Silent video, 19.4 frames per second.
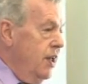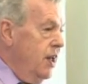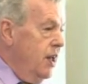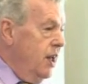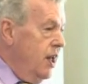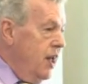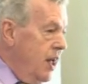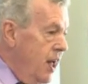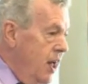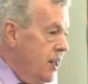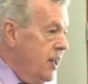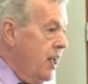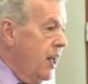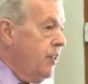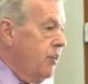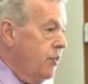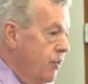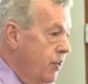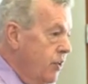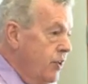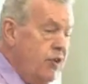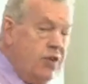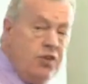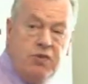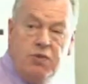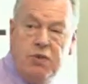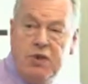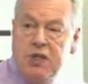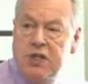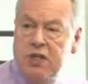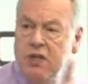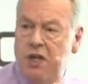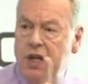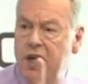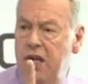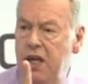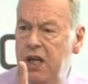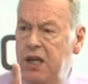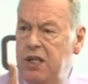and other oils. We
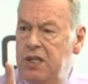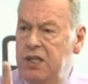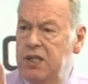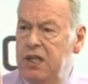tried